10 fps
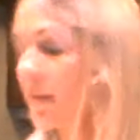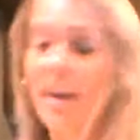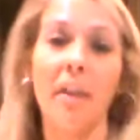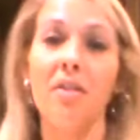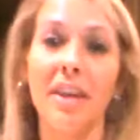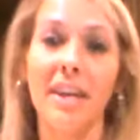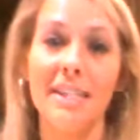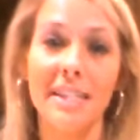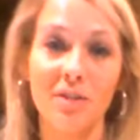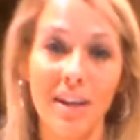Another thing
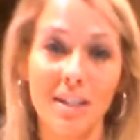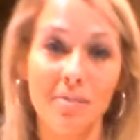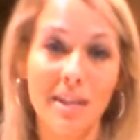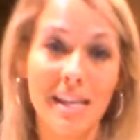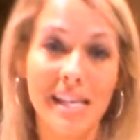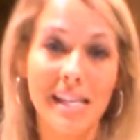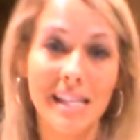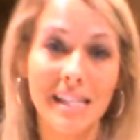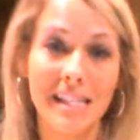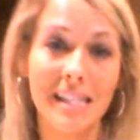is this recipe
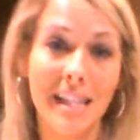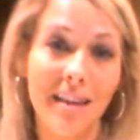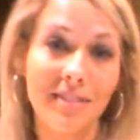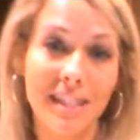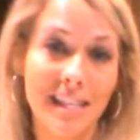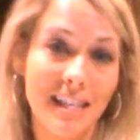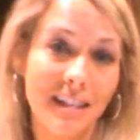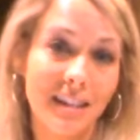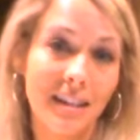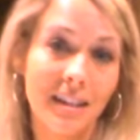is safe to
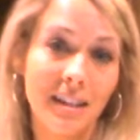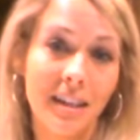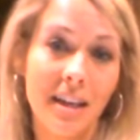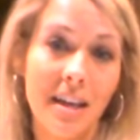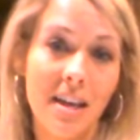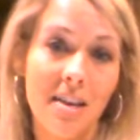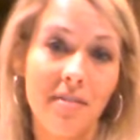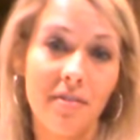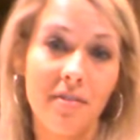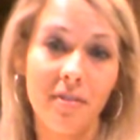eat
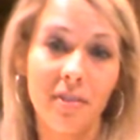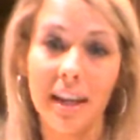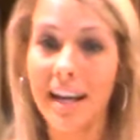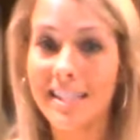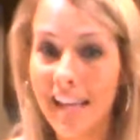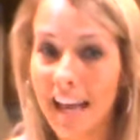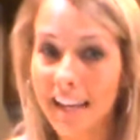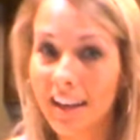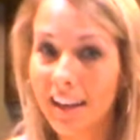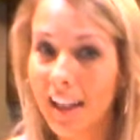if, like I
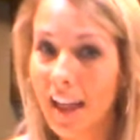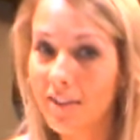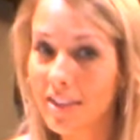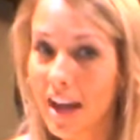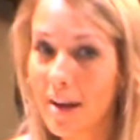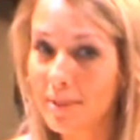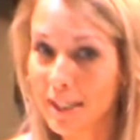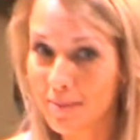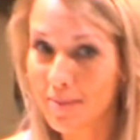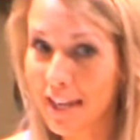said, a lot of the times
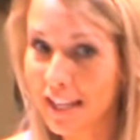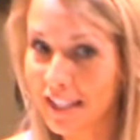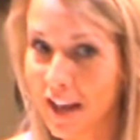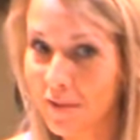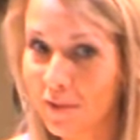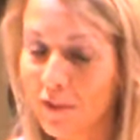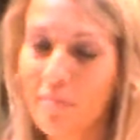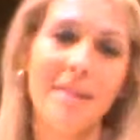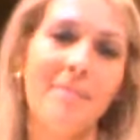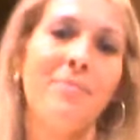it doesn't make it into the oven
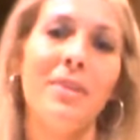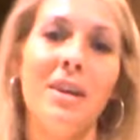for me.